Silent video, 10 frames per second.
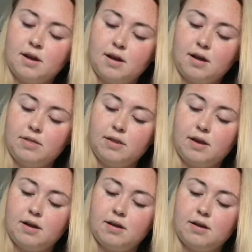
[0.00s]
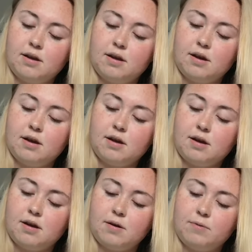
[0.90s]
and then
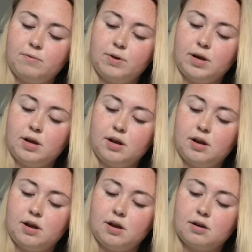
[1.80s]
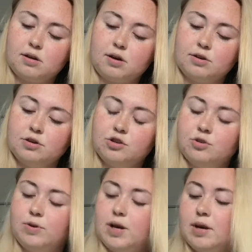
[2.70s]
we got into
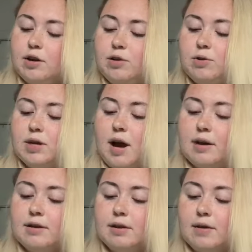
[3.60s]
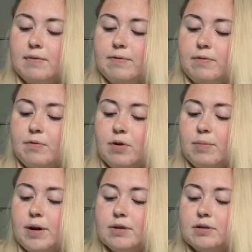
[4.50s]
shooting. You did, I did like four minutes